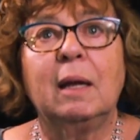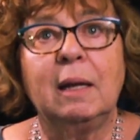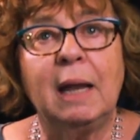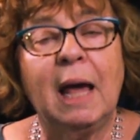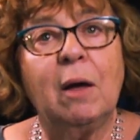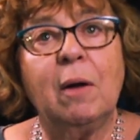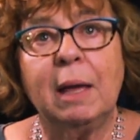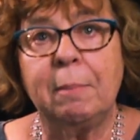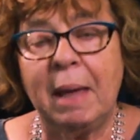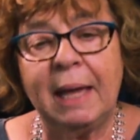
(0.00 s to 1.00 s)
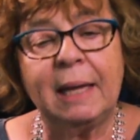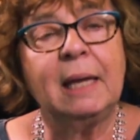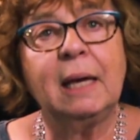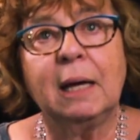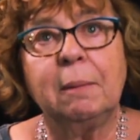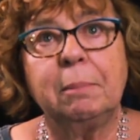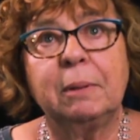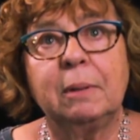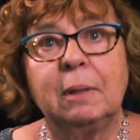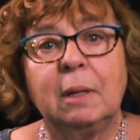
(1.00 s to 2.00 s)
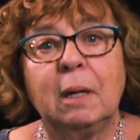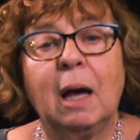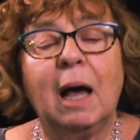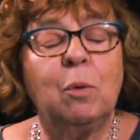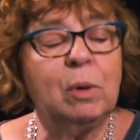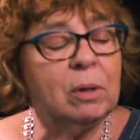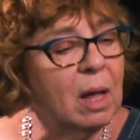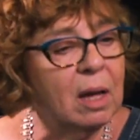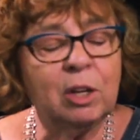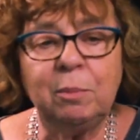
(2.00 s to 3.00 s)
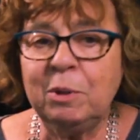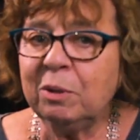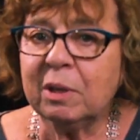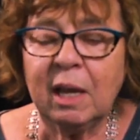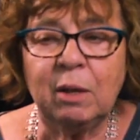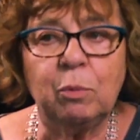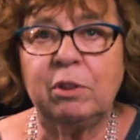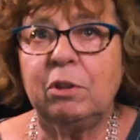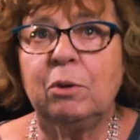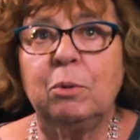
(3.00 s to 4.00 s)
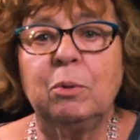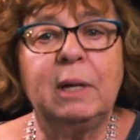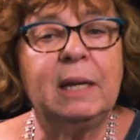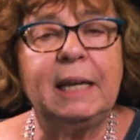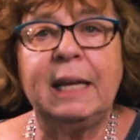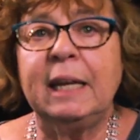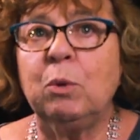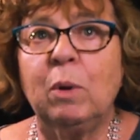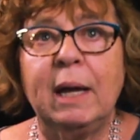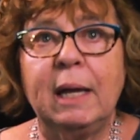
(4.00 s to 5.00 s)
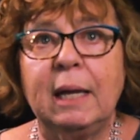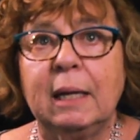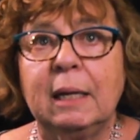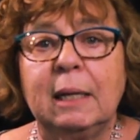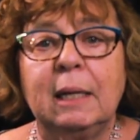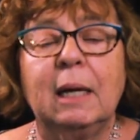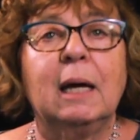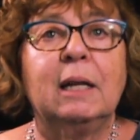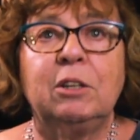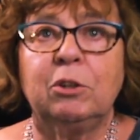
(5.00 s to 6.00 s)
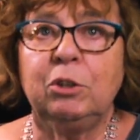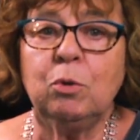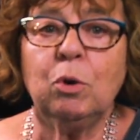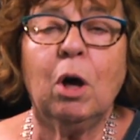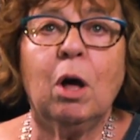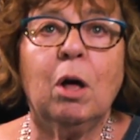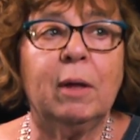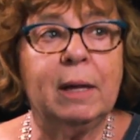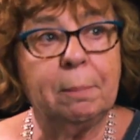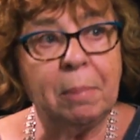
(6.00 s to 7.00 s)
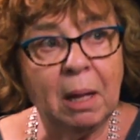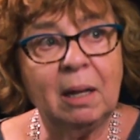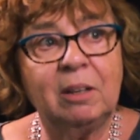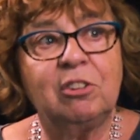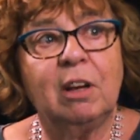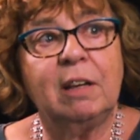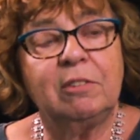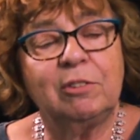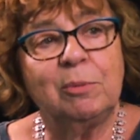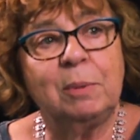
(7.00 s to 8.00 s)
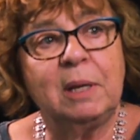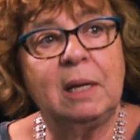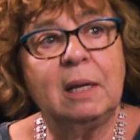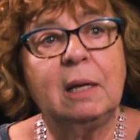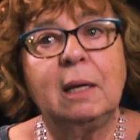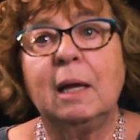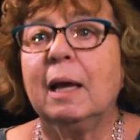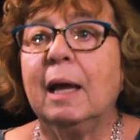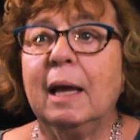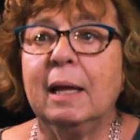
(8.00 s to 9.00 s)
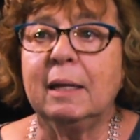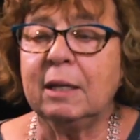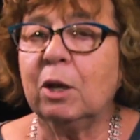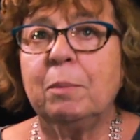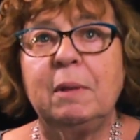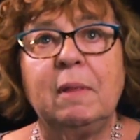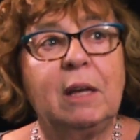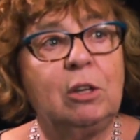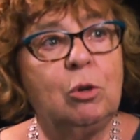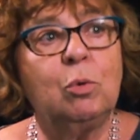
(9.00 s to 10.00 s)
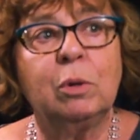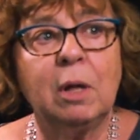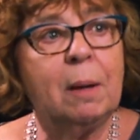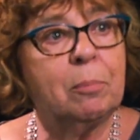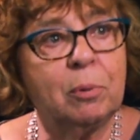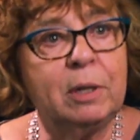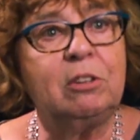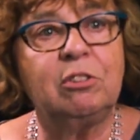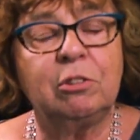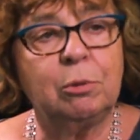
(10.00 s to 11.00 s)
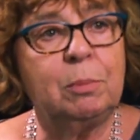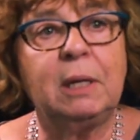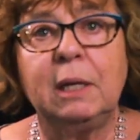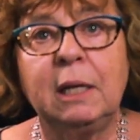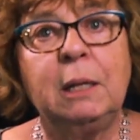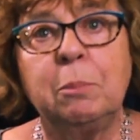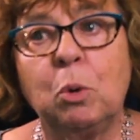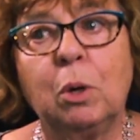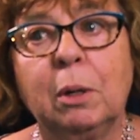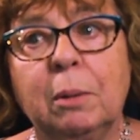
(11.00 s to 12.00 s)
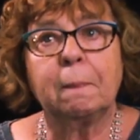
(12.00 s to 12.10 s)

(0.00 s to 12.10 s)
Now I'm hanging up. I will not communicate with you in any way until you call and apologize to me and tell me that you will not preach to me anymore.